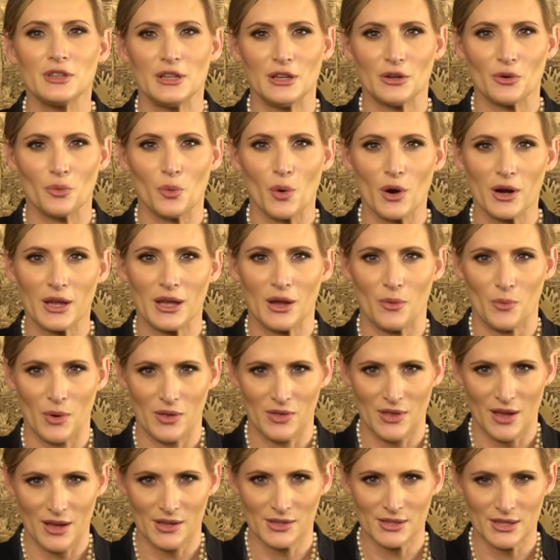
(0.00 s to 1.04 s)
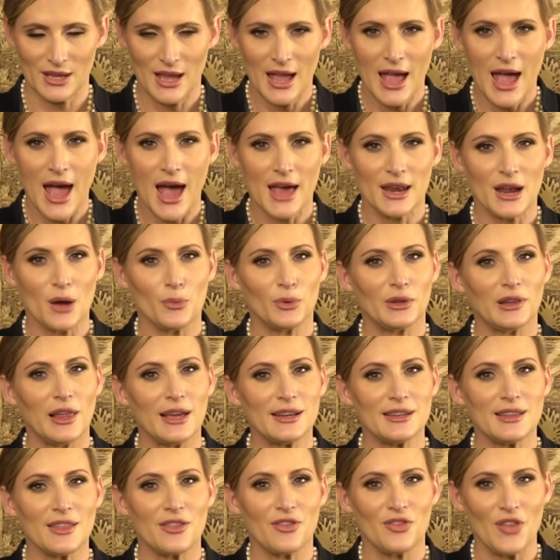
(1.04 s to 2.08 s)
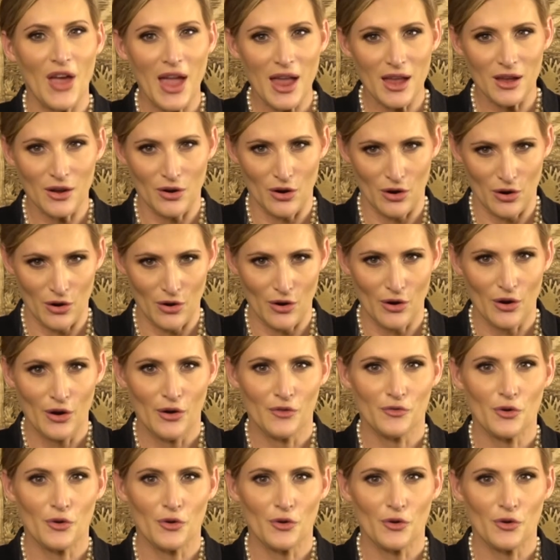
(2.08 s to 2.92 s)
year working with us, and I would like to thank her